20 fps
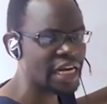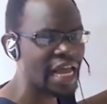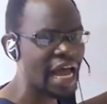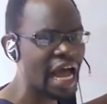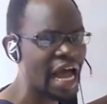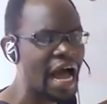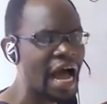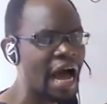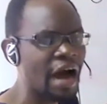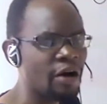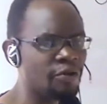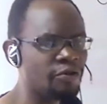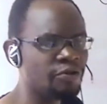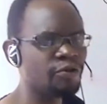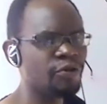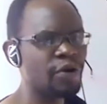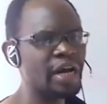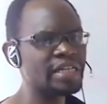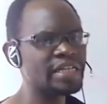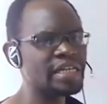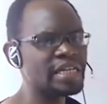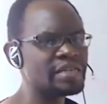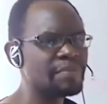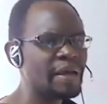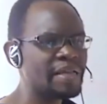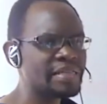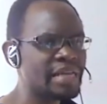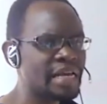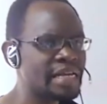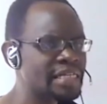are of greatest
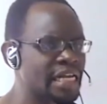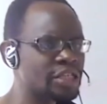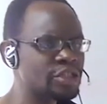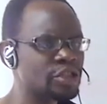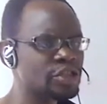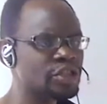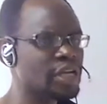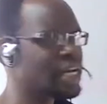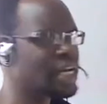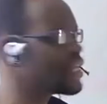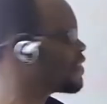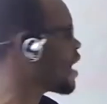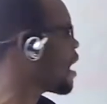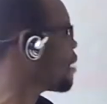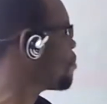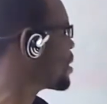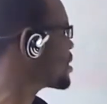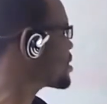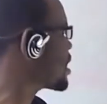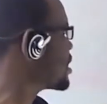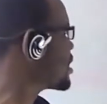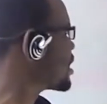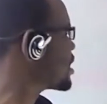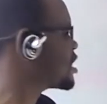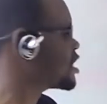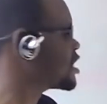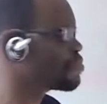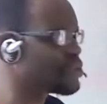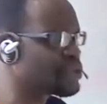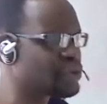percentage. Usually their percentage
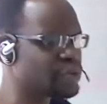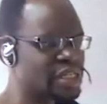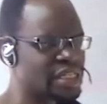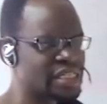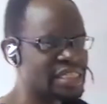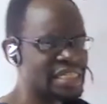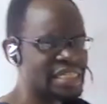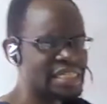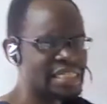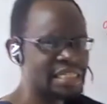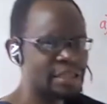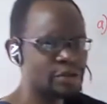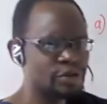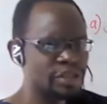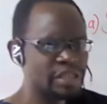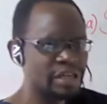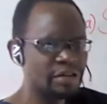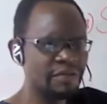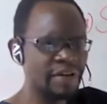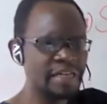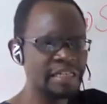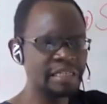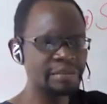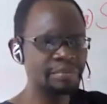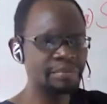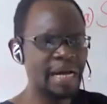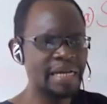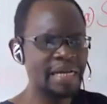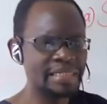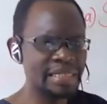is between 60 to
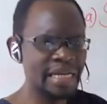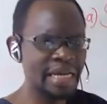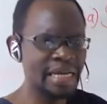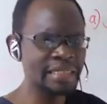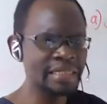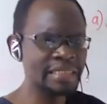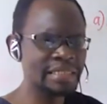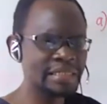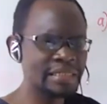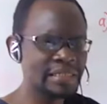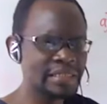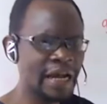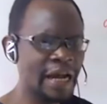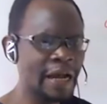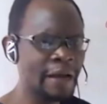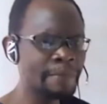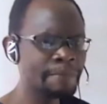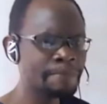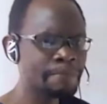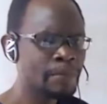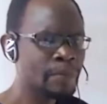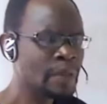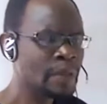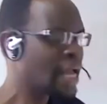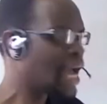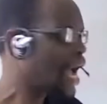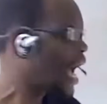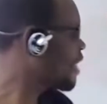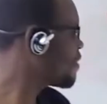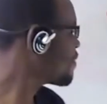70%. Yeah,
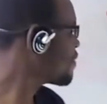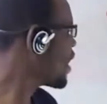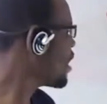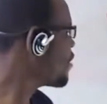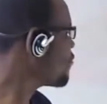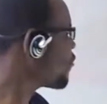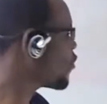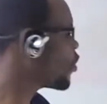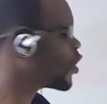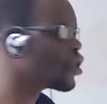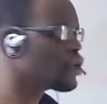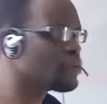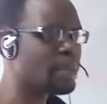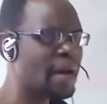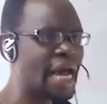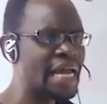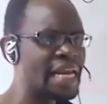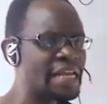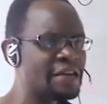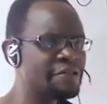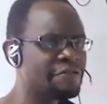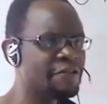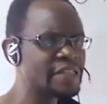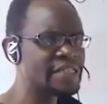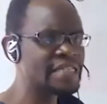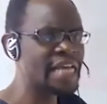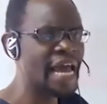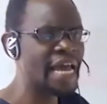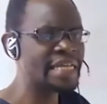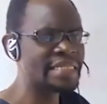and then followed by
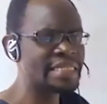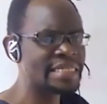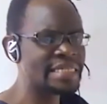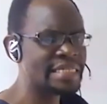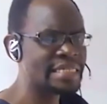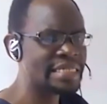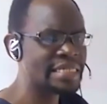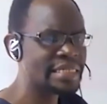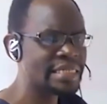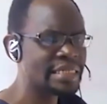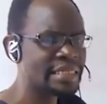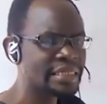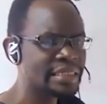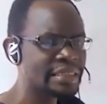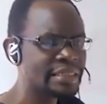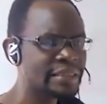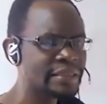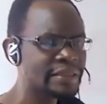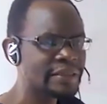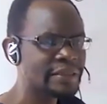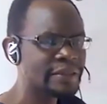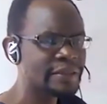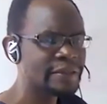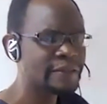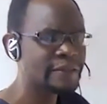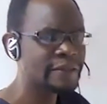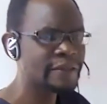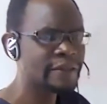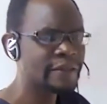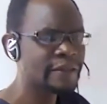lymphocytes,
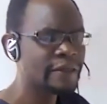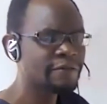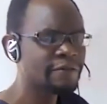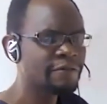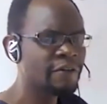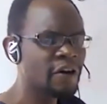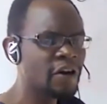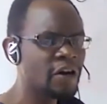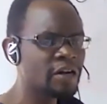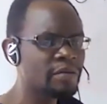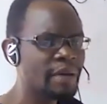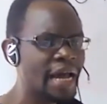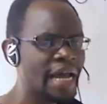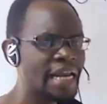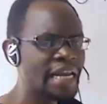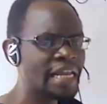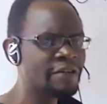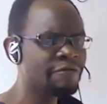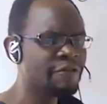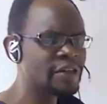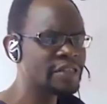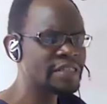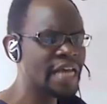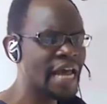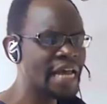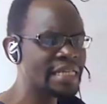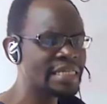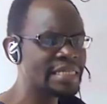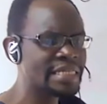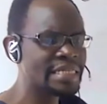followed by
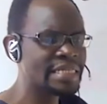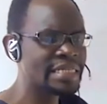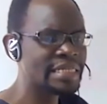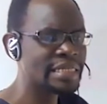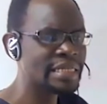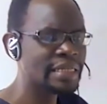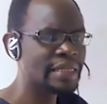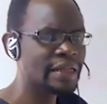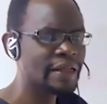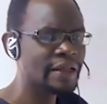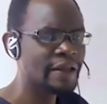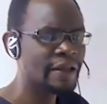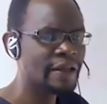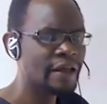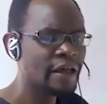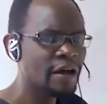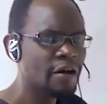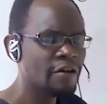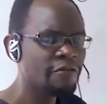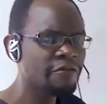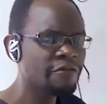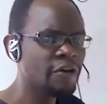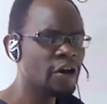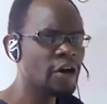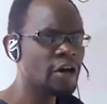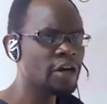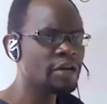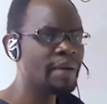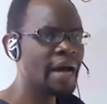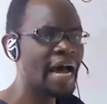monocytes,
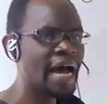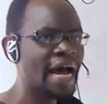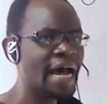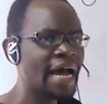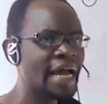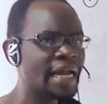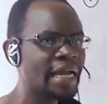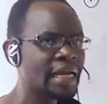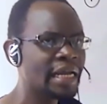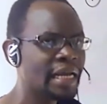followed by